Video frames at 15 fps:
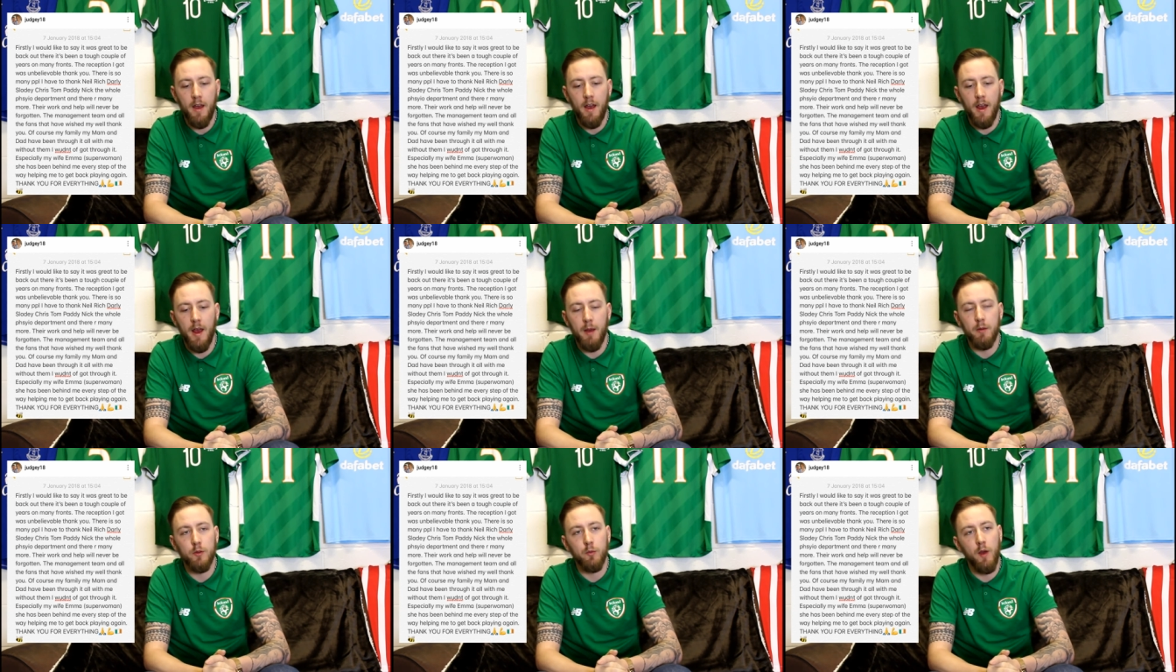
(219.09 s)

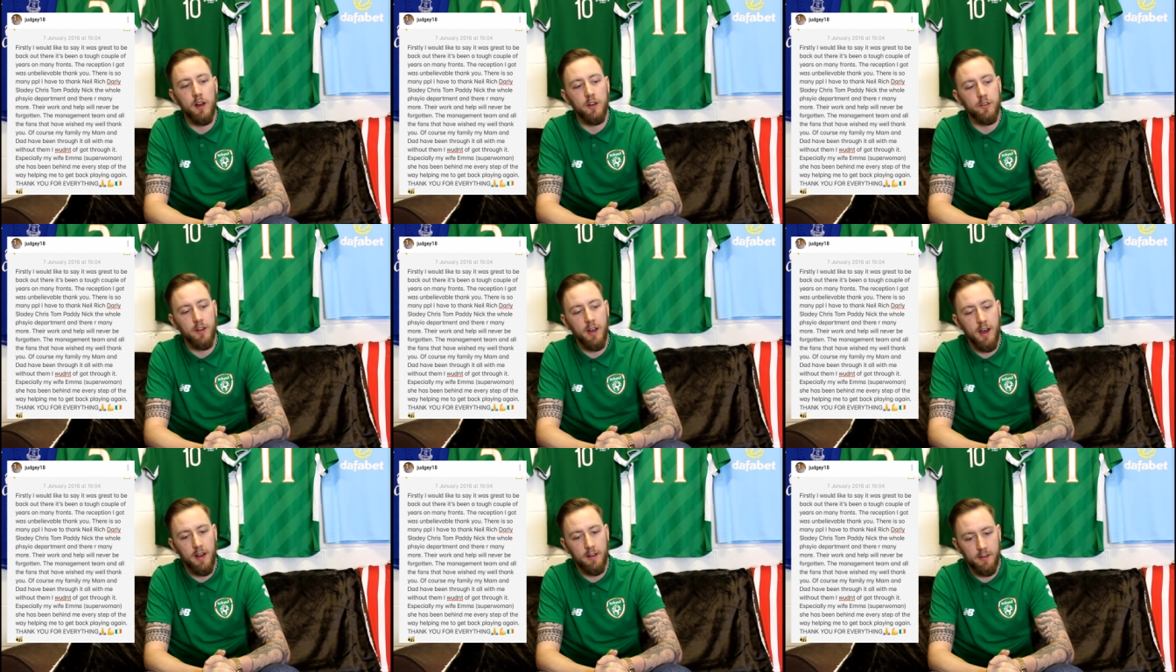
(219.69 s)
Uh, as well as
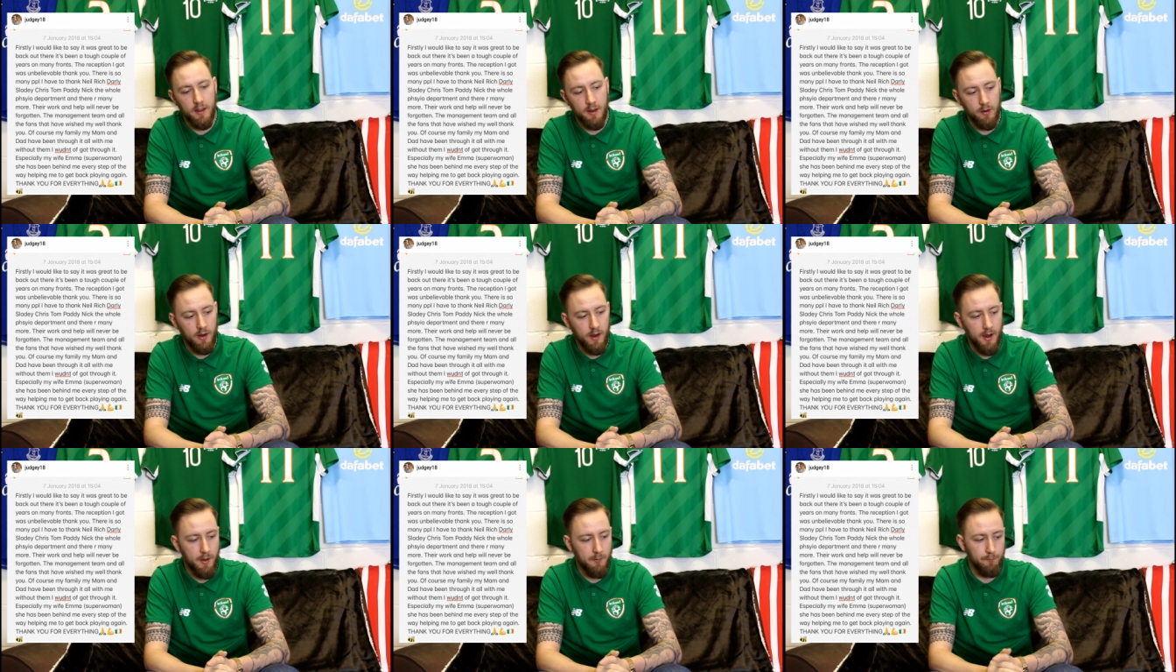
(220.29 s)
that,
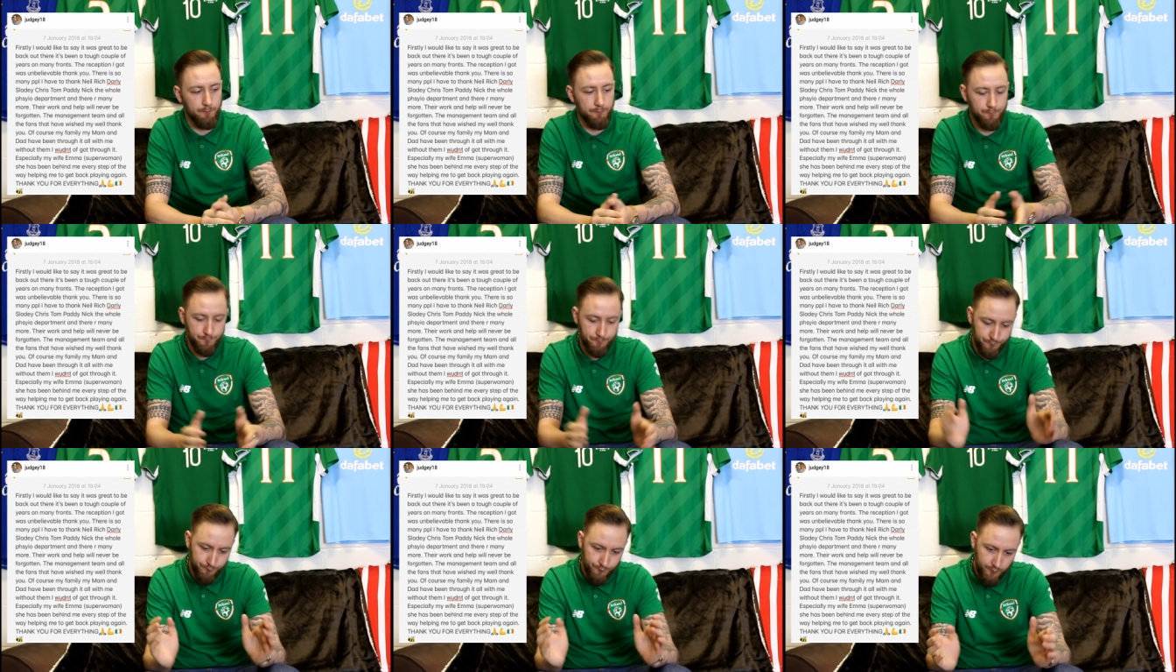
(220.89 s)
then um,
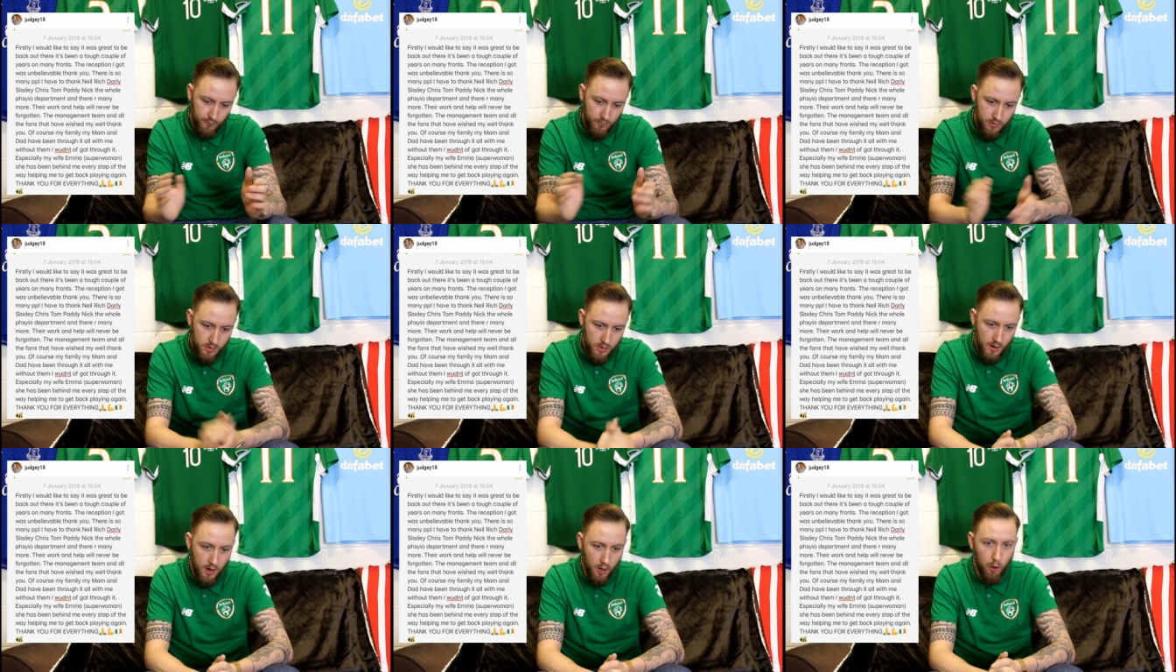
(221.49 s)

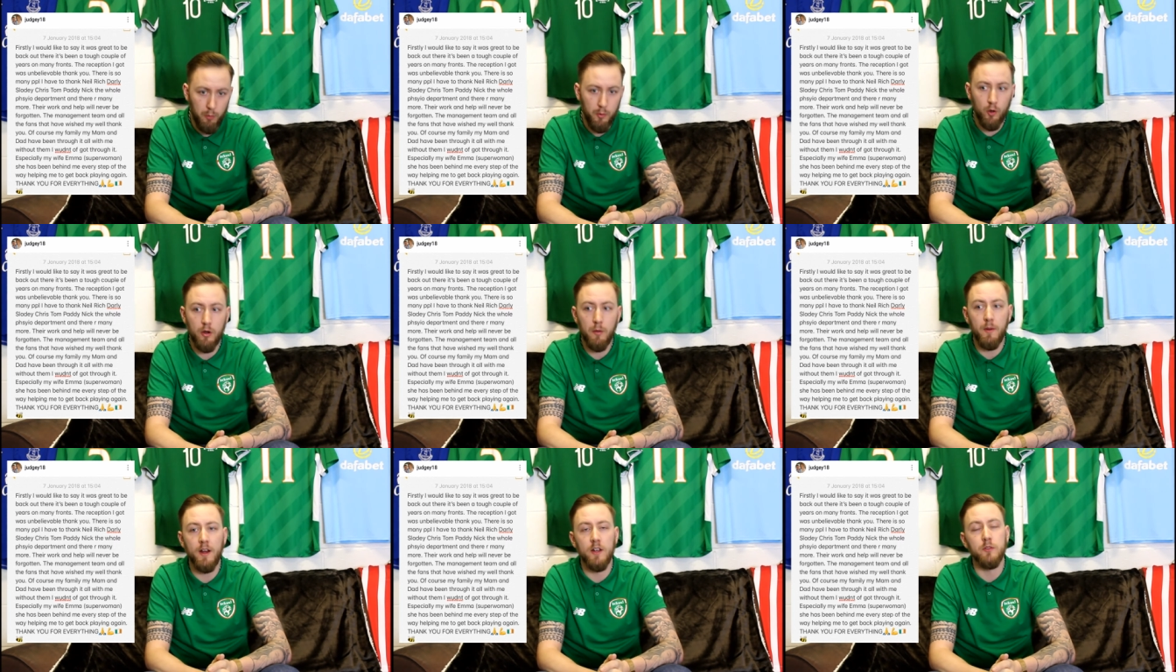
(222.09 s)
a couple of
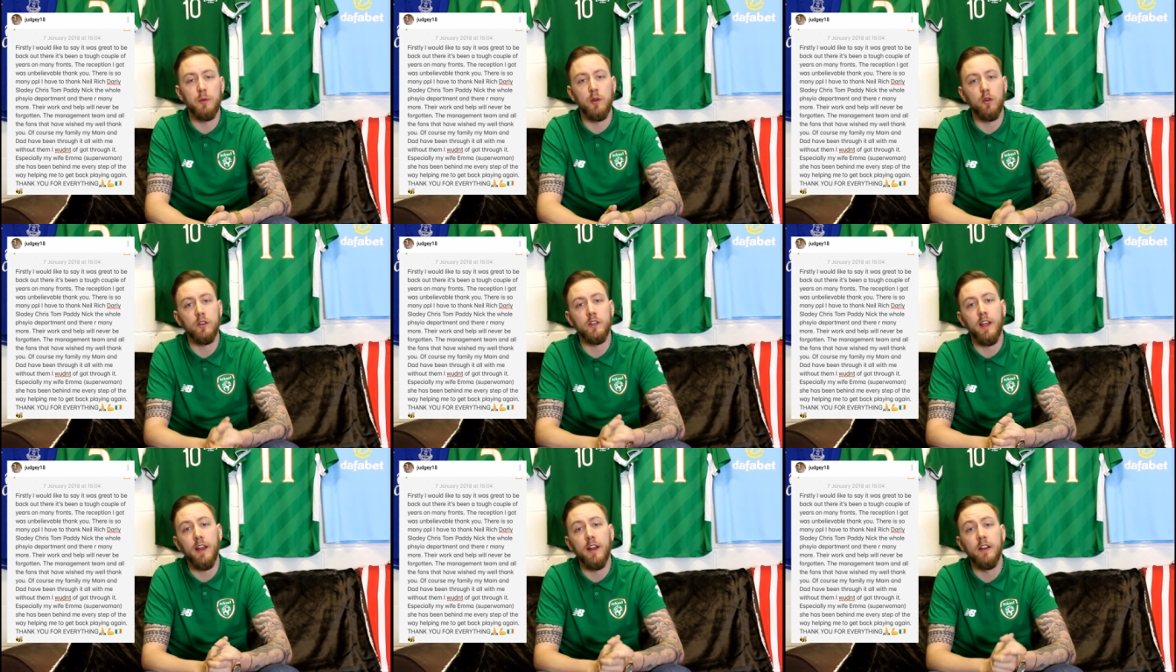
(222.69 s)
other players will be looking to get